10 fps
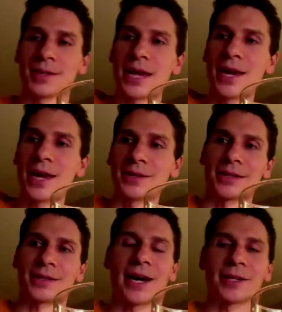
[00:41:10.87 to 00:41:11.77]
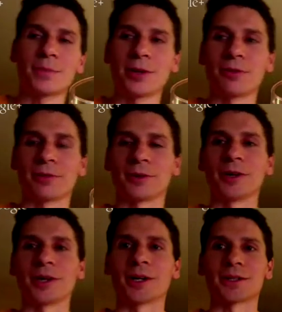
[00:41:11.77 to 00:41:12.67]
the taste is not to be
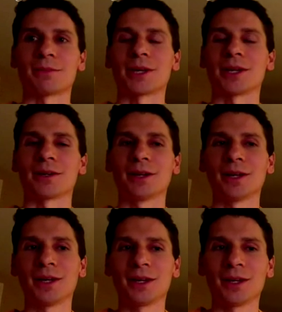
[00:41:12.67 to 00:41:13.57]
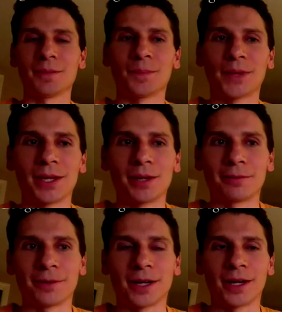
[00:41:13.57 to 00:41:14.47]
overlooked. I mean,
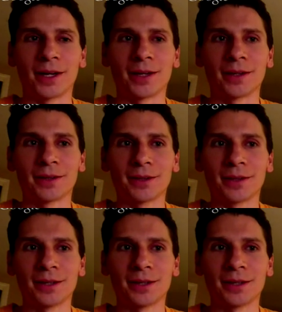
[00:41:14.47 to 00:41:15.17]
if Bud